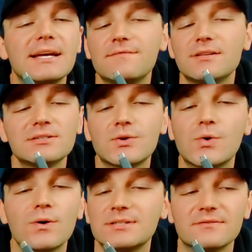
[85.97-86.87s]
Kev, this
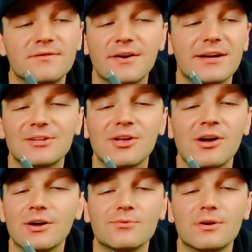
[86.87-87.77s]
cord isn't very
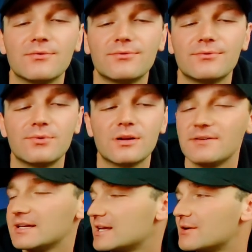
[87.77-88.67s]
long. What if, what
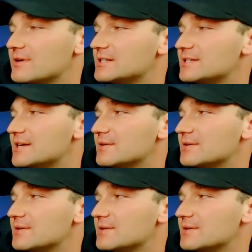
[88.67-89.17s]
if I can't reach the